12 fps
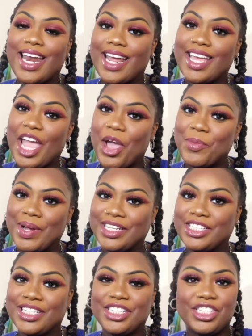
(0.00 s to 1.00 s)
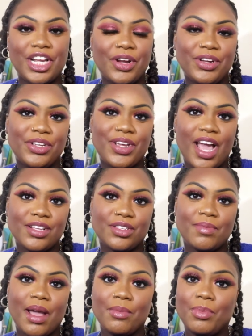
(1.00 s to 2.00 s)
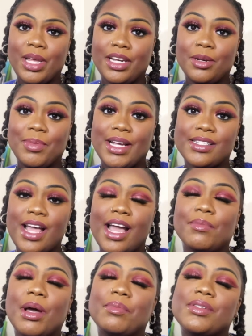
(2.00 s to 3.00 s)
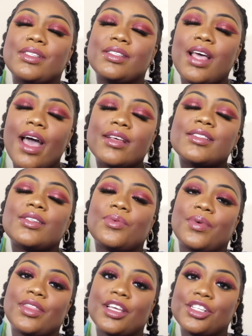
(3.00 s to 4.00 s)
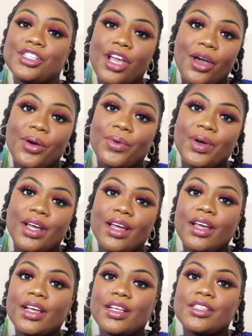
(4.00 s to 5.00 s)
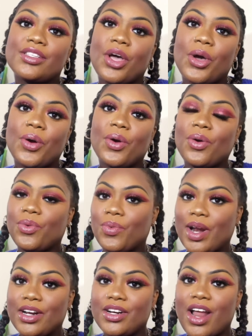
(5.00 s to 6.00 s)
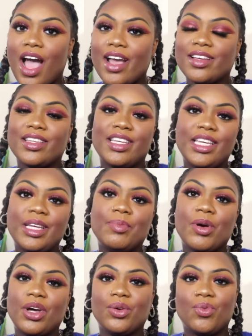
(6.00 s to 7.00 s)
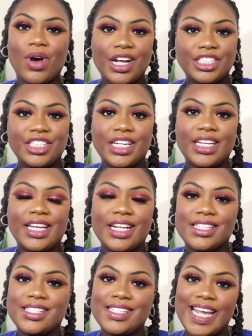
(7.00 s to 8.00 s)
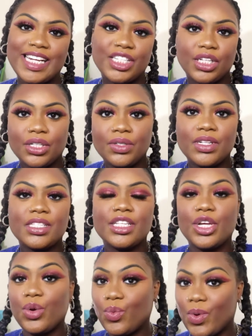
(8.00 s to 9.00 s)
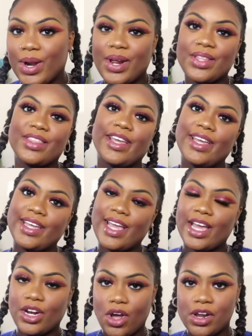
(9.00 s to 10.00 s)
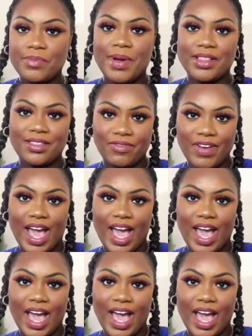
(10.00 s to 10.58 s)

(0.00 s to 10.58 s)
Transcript: And I can't wait to share you guys with my opinion because I'm obsessed with this show. So ready or not, keep on watching and stay tuned to see what I think and all about the